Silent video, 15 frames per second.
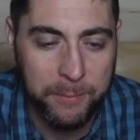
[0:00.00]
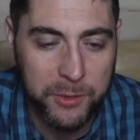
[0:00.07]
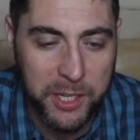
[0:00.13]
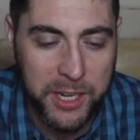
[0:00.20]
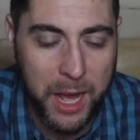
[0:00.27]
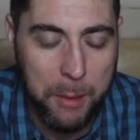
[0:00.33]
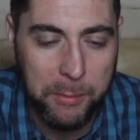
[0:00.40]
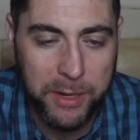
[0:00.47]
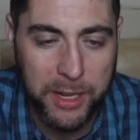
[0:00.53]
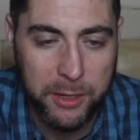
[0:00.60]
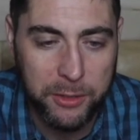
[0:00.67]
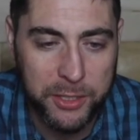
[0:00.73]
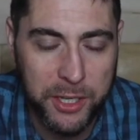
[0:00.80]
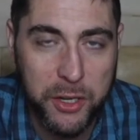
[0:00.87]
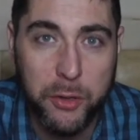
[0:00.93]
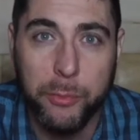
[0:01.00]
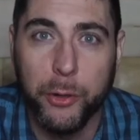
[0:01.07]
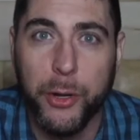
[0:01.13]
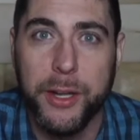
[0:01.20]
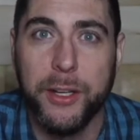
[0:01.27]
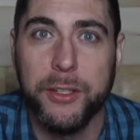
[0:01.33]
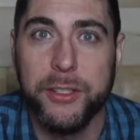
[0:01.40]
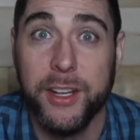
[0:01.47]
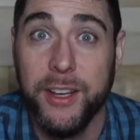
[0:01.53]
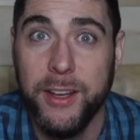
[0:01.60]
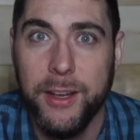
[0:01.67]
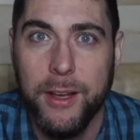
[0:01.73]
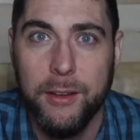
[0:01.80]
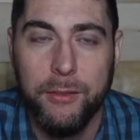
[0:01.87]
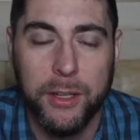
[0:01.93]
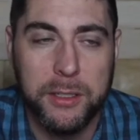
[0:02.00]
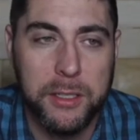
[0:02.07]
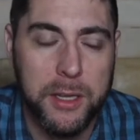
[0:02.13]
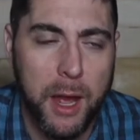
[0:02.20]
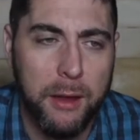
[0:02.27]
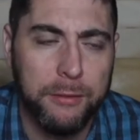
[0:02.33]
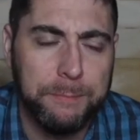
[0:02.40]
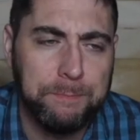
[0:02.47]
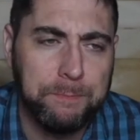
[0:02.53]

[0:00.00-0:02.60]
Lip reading: denominators and numerators, fun stuff.